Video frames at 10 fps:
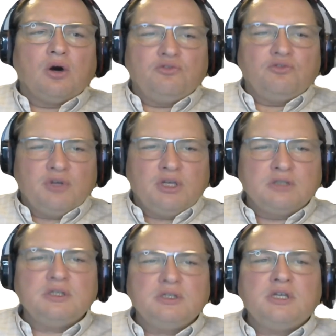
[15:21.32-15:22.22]
of the
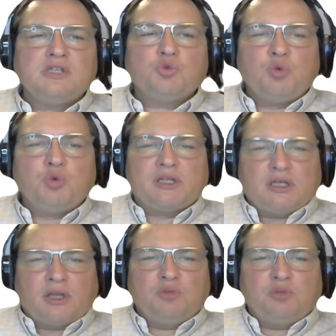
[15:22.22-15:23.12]
hill, is
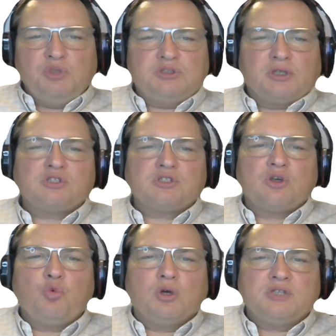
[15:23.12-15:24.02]
100 meters.
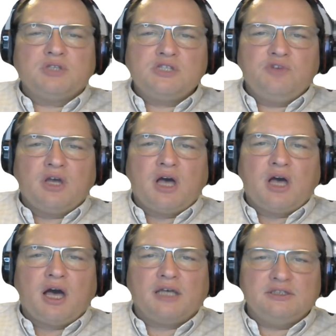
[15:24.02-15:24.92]
So what is the
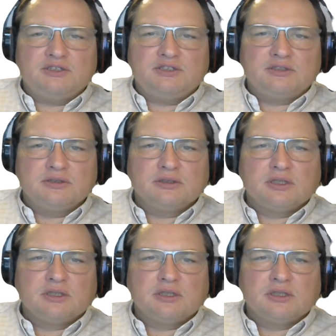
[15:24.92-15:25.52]
height?